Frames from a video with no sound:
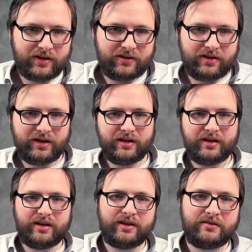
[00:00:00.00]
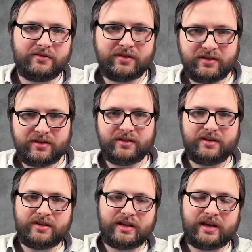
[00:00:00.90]

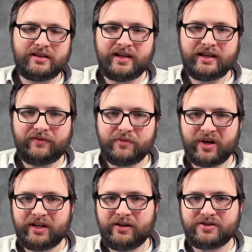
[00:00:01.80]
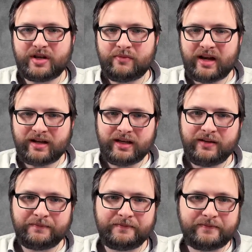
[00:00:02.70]
I think everybody knows
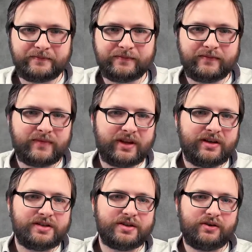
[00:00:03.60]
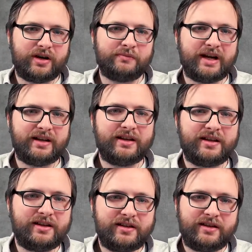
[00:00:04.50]
Armani. So
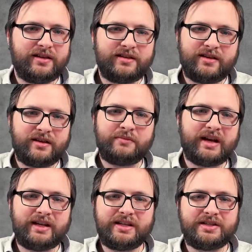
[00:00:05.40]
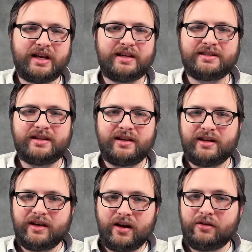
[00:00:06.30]
Armani said,
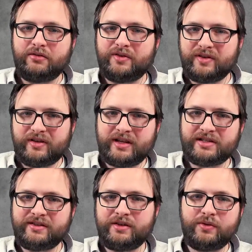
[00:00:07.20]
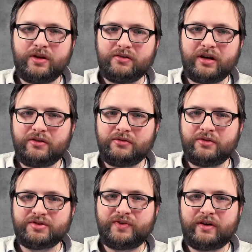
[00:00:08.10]
"Oh, this new logo
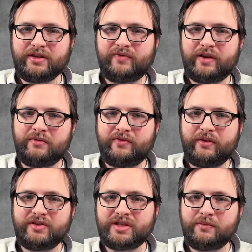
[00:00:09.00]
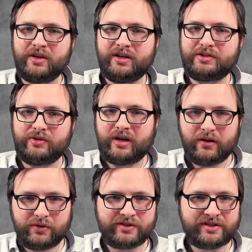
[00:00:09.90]
looks very similar to
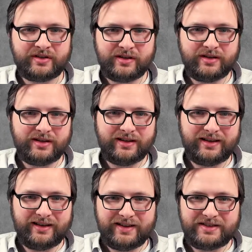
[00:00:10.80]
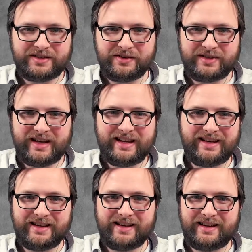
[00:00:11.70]
ours." So
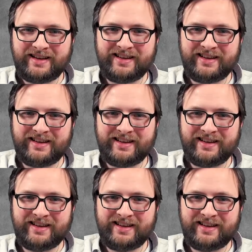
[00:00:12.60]
they